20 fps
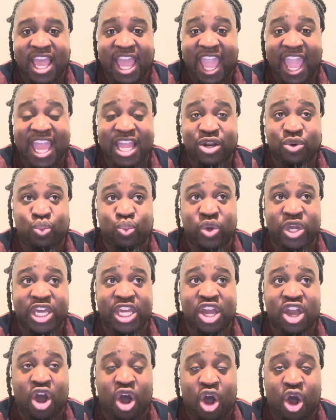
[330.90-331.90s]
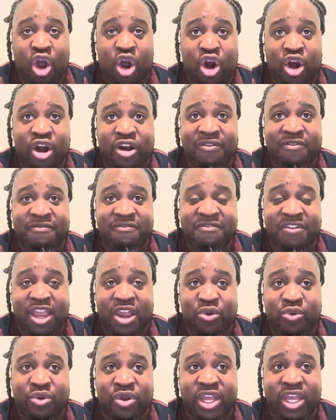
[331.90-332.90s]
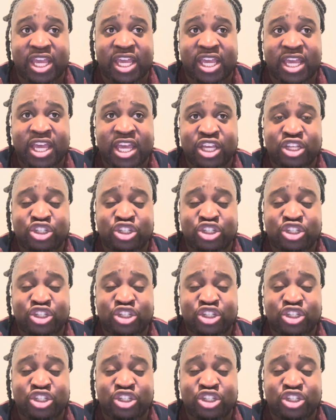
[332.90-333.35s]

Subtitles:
and we are very